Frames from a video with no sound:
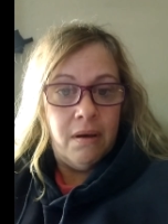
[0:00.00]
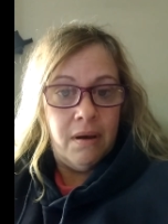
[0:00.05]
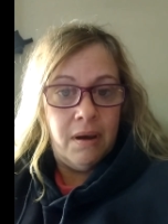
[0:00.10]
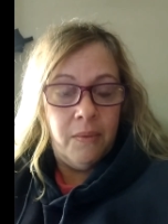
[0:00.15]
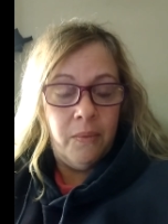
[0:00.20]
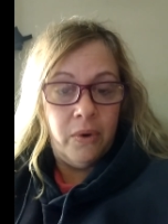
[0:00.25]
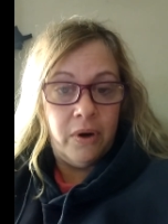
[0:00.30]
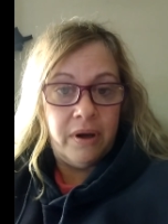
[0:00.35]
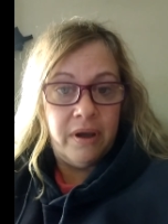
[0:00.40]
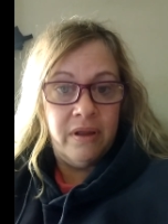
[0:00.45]

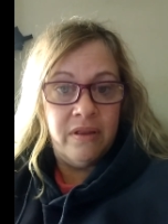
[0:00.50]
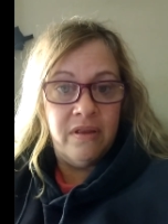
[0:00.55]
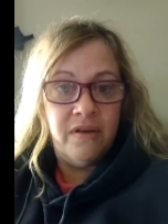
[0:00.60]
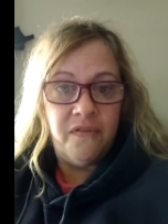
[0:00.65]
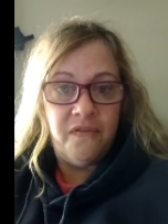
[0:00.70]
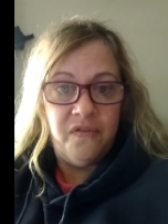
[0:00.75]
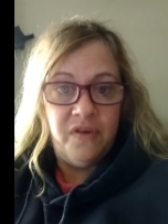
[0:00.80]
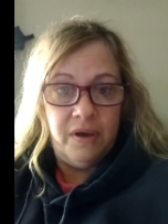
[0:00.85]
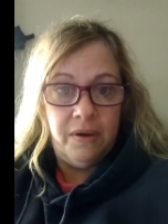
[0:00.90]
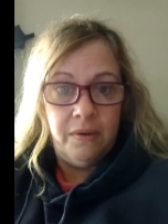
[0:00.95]
I work in
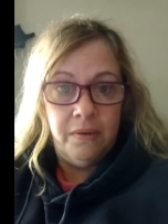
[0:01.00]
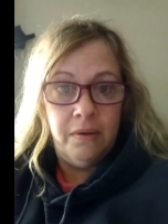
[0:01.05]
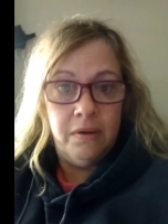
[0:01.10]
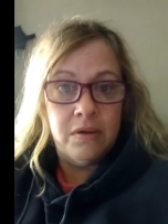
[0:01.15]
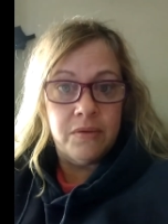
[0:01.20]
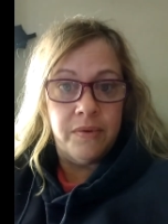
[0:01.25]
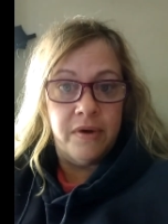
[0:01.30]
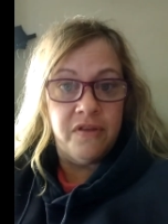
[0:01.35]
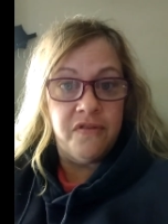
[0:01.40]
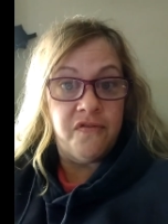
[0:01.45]
the
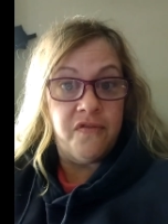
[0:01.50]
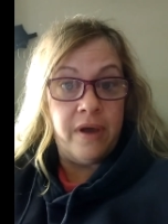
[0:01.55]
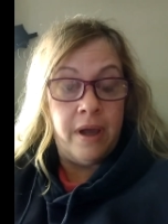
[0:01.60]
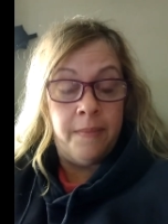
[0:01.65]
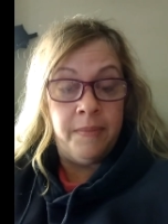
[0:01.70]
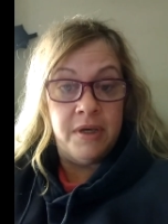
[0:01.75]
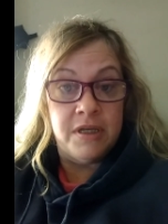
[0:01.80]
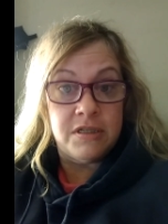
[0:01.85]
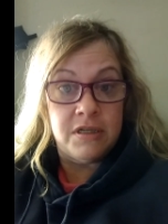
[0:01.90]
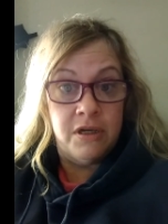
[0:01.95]
field with
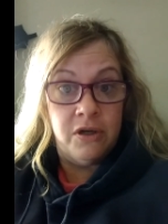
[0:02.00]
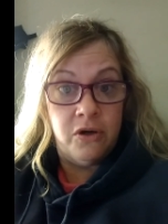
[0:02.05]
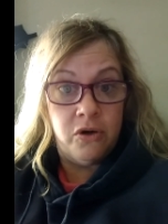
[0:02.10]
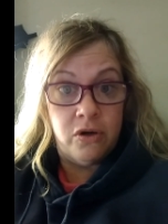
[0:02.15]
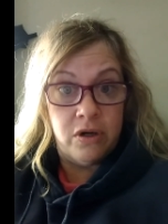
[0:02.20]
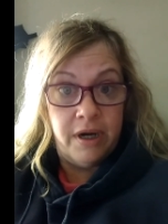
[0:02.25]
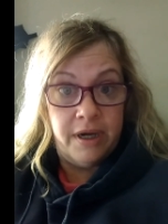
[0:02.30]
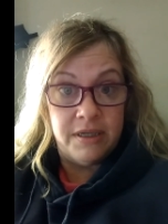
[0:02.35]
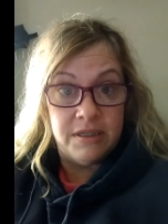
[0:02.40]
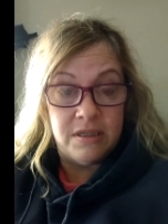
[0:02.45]
families in
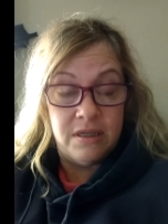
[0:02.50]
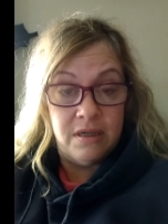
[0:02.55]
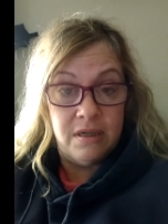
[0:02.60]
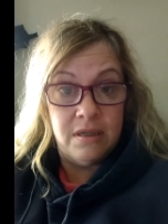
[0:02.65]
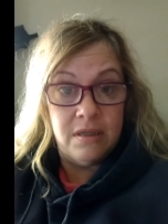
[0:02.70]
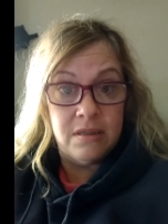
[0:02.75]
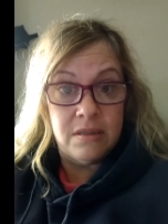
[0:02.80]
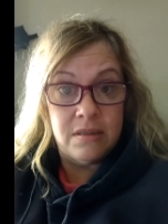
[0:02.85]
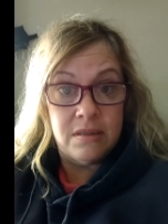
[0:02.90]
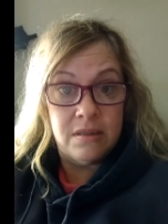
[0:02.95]

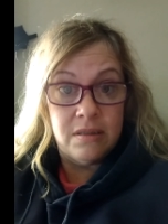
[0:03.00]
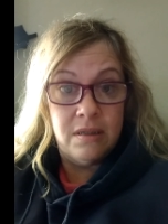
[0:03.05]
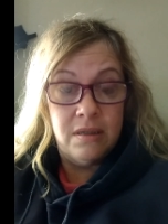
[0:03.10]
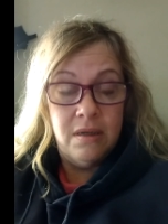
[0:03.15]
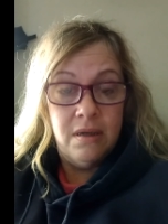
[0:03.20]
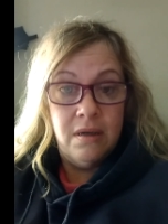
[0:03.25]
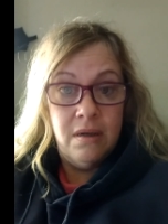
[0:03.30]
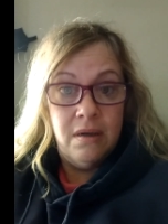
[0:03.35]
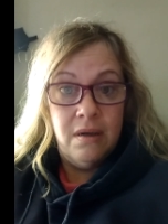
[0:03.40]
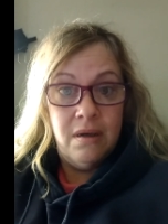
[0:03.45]
crisis,
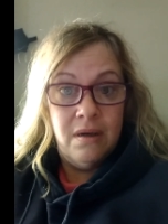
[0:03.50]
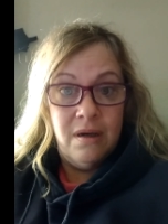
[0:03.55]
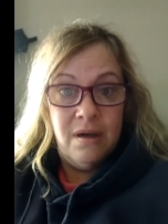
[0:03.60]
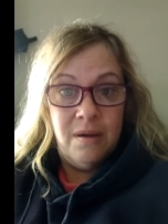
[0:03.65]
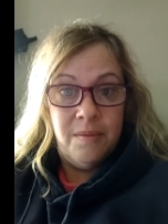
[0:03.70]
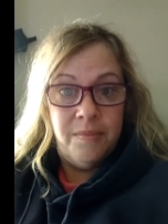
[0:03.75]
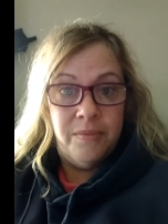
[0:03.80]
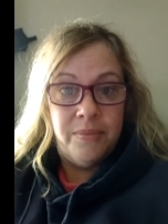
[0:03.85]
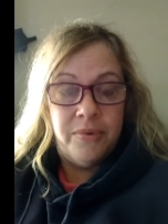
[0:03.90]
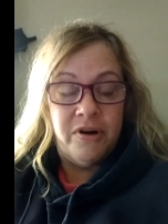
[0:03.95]

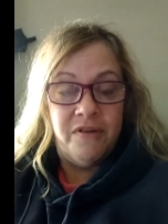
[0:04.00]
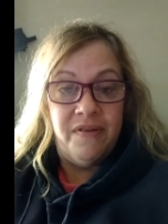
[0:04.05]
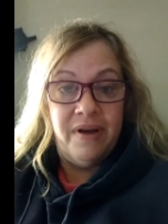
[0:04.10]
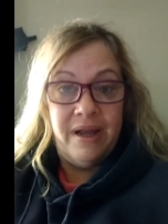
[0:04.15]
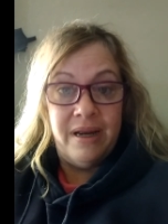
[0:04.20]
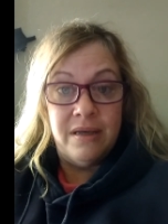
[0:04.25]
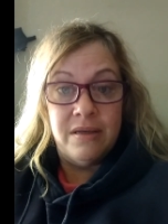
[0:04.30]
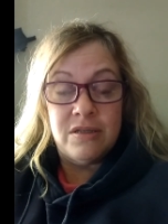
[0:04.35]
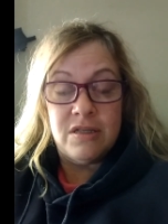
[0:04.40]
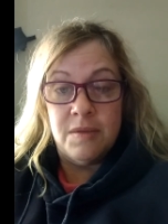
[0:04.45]

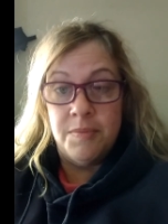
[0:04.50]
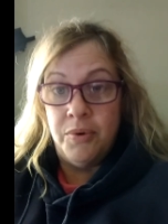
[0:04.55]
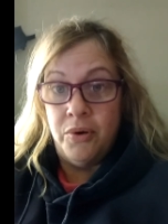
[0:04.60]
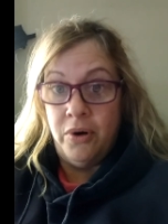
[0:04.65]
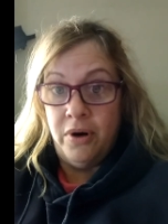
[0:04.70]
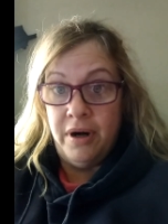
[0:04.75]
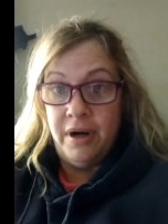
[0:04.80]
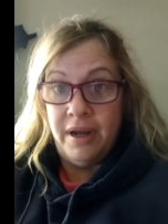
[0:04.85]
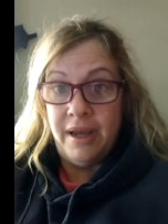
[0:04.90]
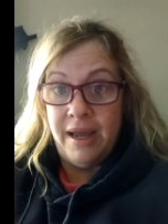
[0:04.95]
providing
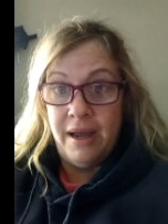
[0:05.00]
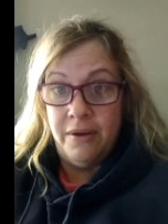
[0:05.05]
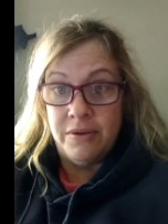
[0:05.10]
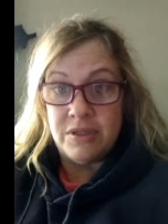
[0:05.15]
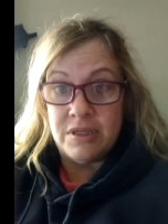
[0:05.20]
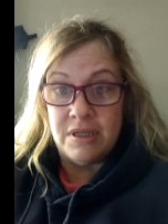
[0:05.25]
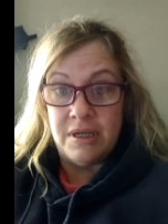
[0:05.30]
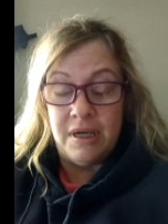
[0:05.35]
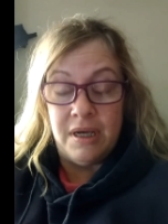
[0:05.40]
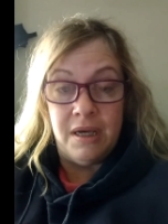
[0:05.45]
support,
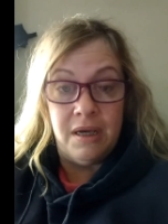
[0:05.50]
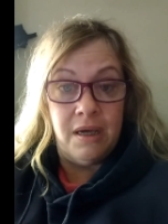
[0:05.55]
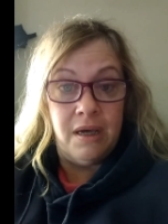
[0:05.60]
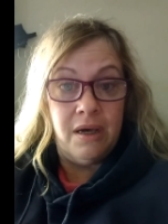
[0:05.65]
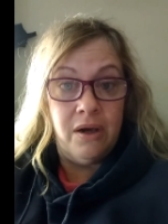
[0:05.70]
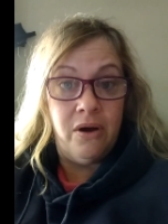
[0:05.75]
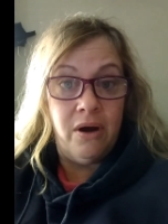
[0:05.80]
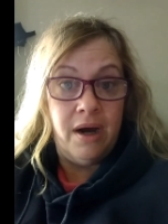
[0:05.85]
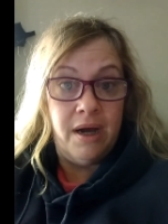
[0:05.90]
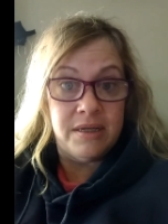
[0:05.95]
counseling,
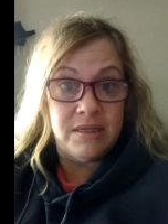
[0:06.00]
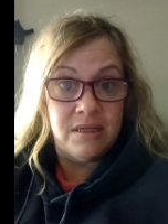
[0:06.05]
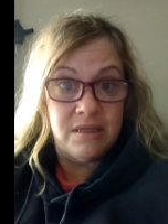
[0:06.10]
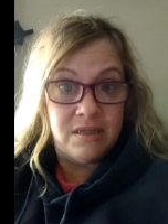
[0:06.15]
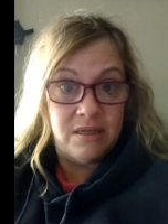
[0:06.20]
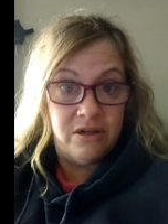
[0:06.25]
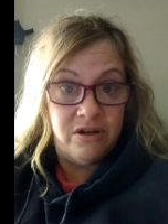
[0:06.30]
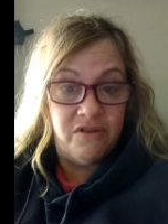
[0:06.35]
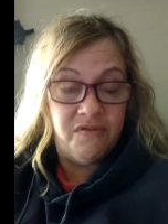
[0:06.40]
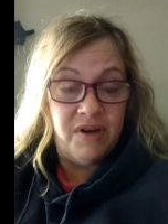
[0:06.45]
and
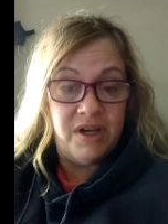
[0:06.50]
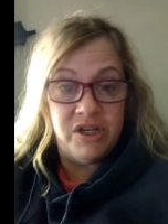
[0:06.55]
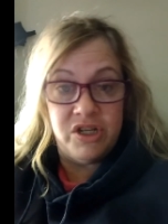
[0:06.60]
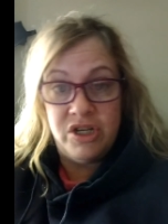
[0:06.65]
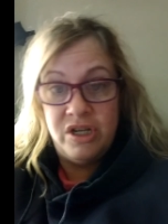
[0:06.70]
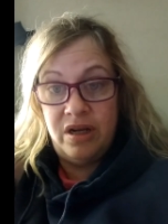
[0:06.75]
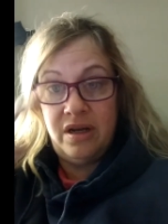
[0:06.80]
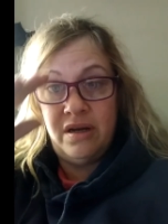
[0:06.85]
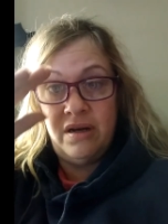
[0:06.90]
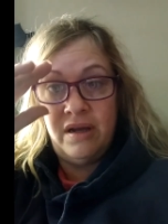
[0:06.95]
crisis
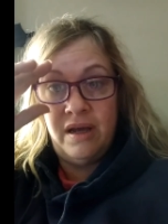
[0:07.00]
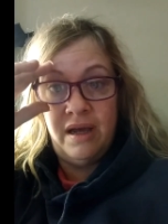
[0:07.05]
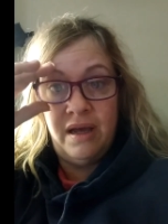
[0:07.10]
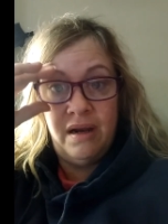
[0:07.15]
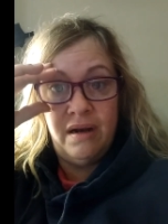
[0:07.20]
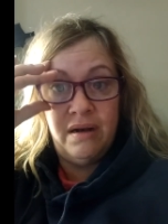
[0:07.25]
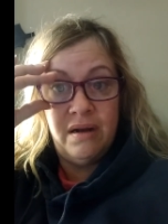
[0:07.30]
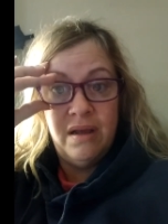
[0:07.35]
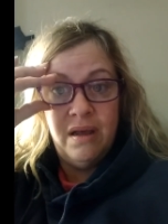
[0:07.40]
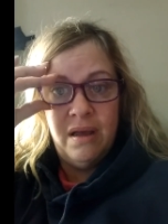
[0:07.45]
intervention
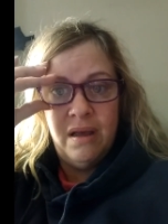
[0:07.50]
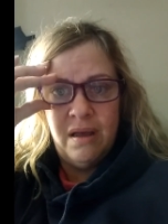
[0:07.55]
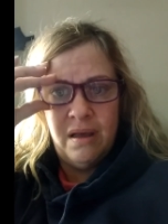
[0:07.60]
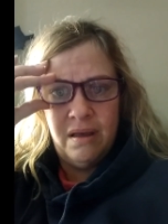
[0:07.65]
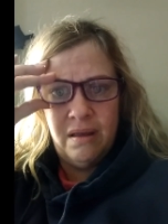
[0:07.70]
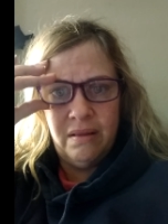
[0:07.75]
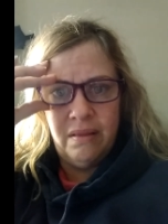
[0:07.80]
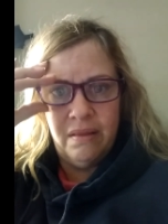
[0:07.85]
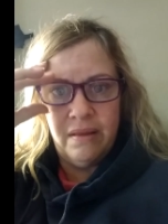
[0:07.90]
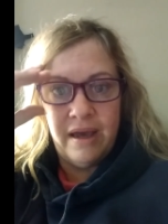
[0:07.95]
and
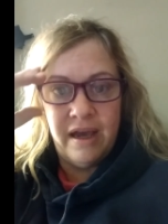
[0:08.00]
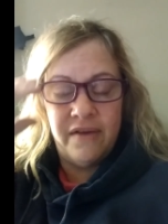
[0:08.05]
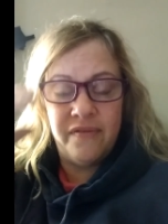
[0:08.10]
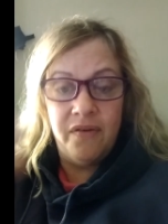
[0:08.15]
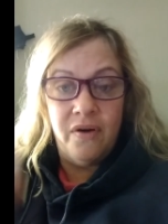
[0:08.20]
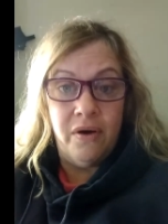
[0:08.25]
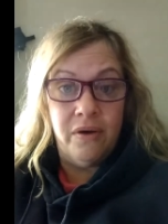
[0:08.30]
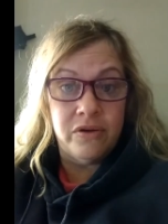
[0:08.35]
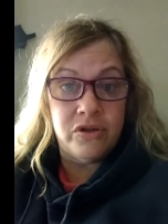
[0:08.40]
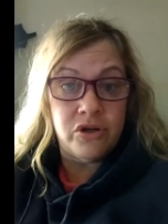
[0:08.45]

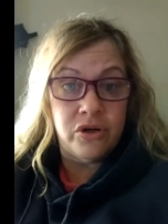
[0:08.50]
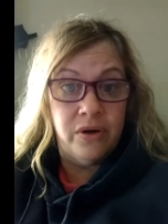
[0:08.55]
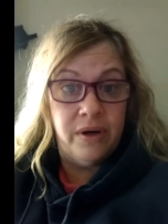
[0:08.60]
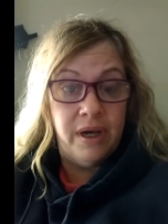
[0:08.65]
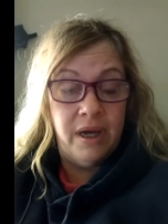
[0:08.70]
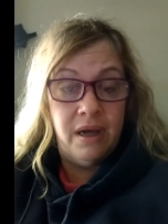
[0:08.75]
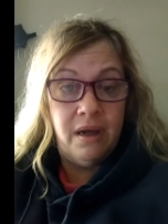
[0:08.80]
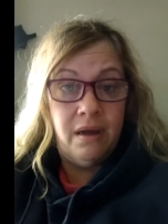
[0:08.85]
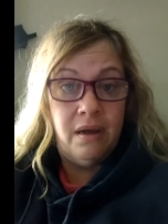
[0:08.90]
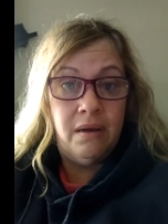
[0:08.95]
life
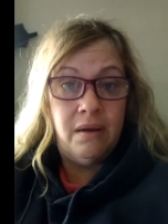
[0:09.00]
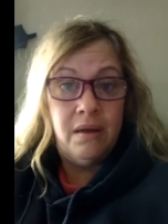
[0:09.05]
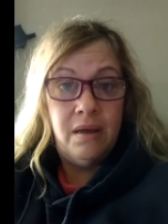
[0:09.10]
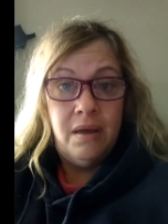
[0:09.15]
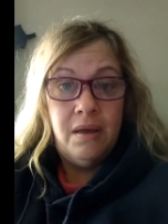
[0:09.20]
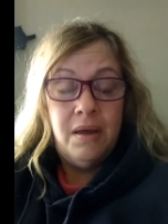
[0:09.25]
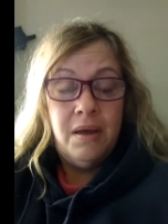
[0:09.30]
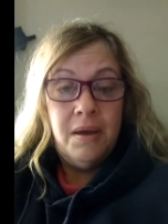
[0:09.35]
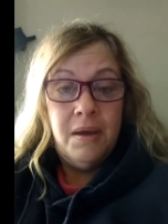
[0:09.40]
altering